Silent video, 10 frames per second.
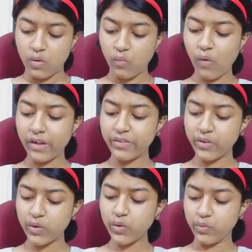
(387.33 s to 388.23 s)
One
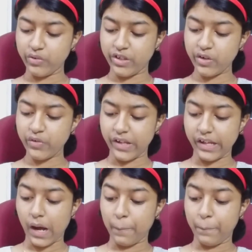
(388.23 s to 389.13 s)
noon,
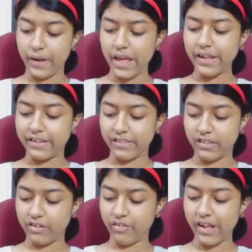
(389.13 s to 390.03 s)
during a break in
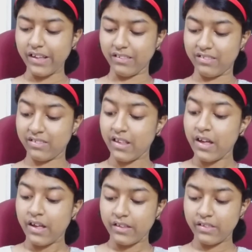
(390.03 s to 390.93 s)
the rains,
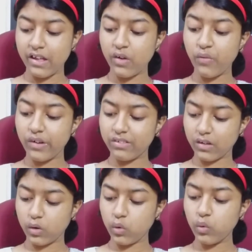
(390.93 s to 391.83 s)
there was a
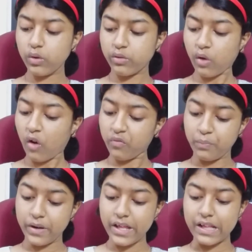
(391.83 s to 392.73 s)
cool soft
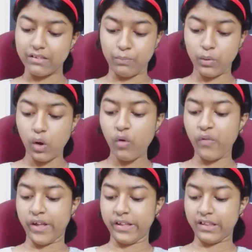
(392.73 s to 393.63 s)
breeze
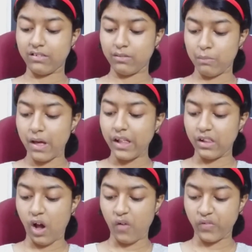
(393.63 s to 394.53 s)
blowing the
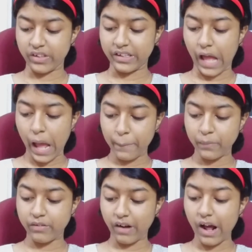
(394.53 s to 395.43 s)
smell of a
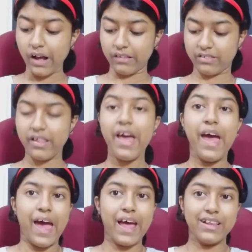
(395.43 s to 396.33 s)
damp grass
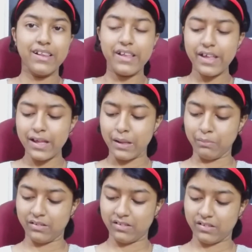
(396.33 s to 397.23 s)
and
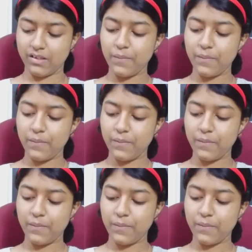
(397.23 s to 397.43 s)
leaves.